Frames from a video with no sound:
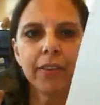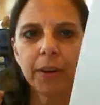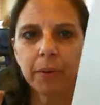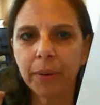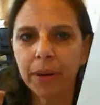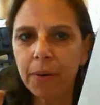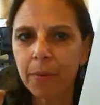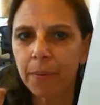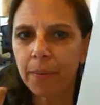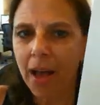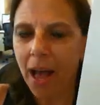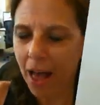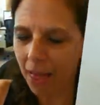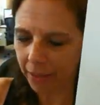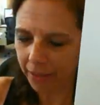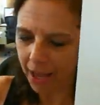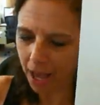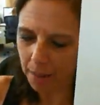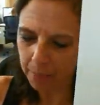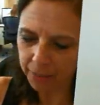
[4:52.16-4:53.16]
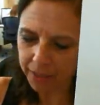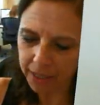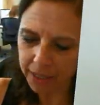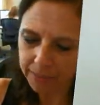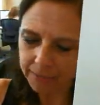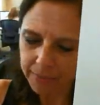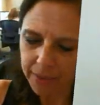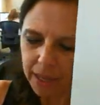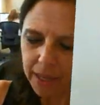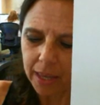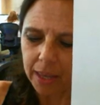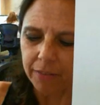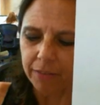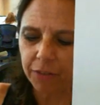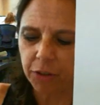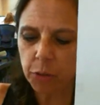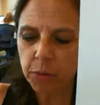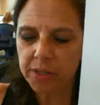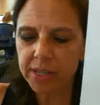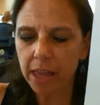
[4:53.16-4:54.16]
There we go. Oligopoly,
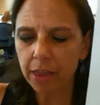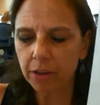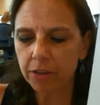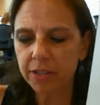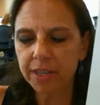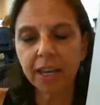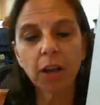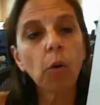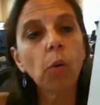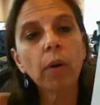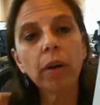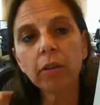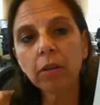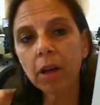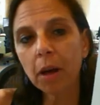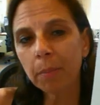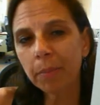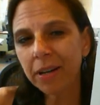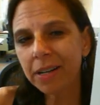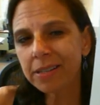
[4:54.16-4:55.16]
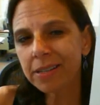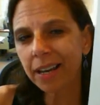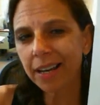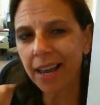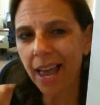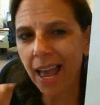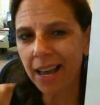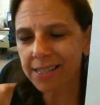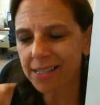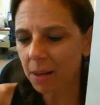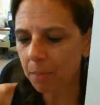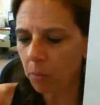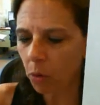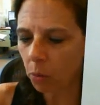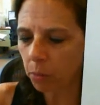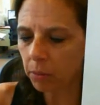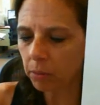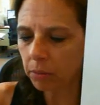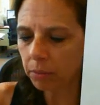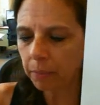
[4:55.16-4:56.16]
few sellers. Think oil companies like
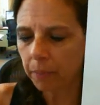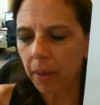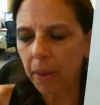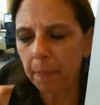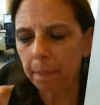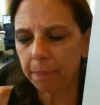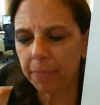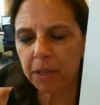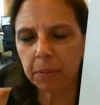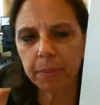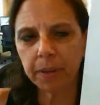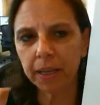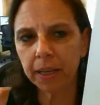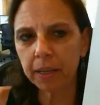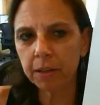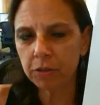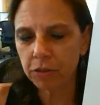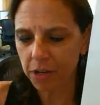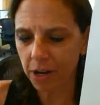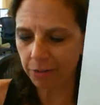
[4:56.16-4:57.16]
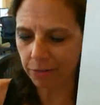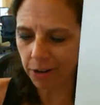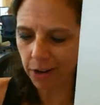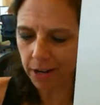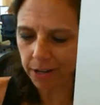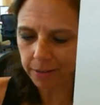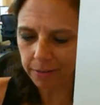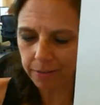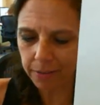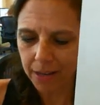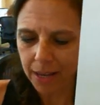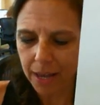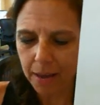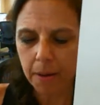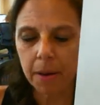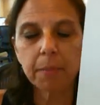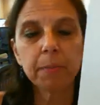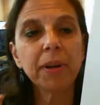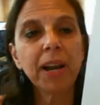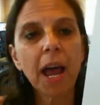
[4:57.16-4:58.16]
ExxonMobil, BP, Chevron.
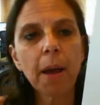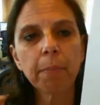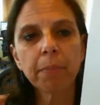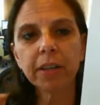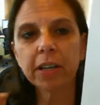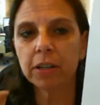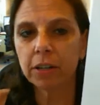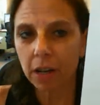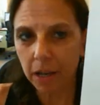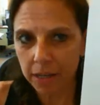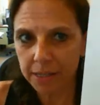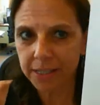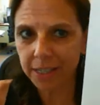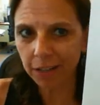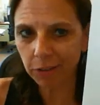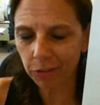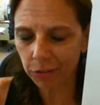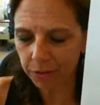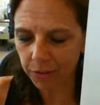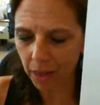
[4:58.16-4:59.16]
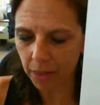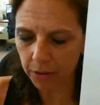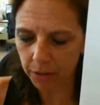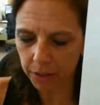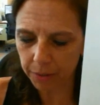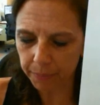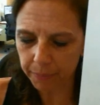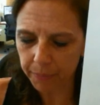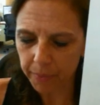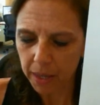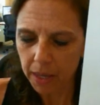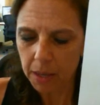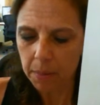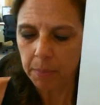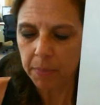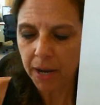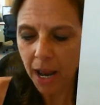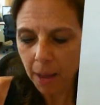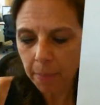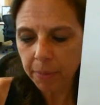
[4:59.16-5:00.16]
A monopoly, a single seller.
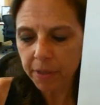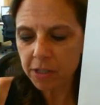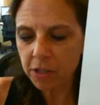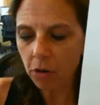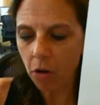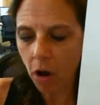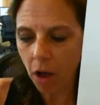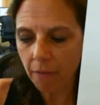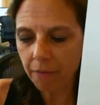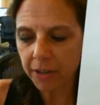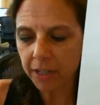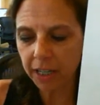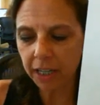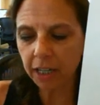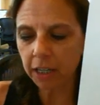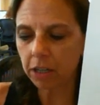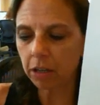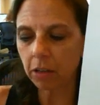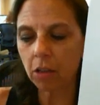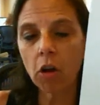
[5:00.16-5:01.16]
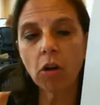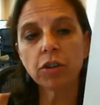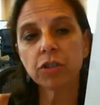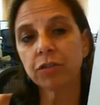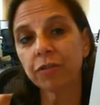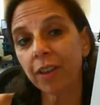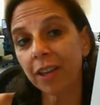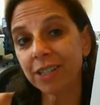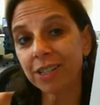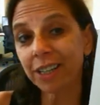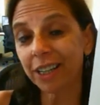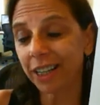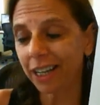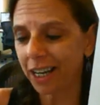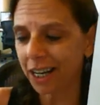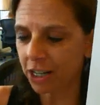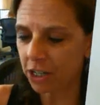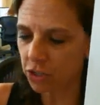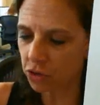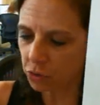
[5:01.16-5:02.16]
Monopolies are often needed to launch fledgling
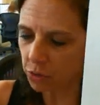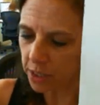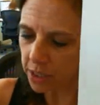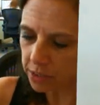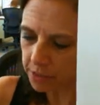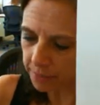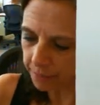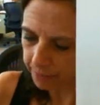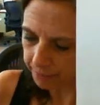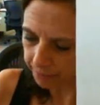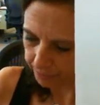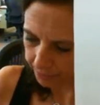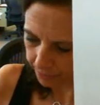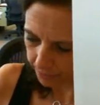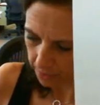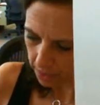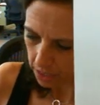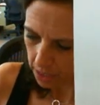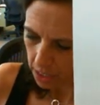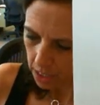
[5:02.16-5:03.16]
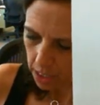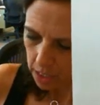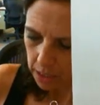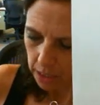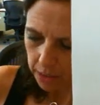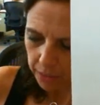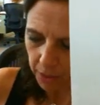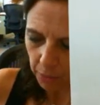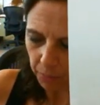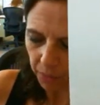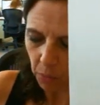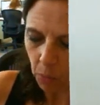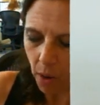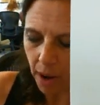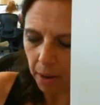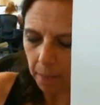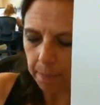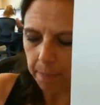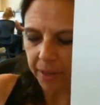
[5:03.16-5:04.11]
industries that require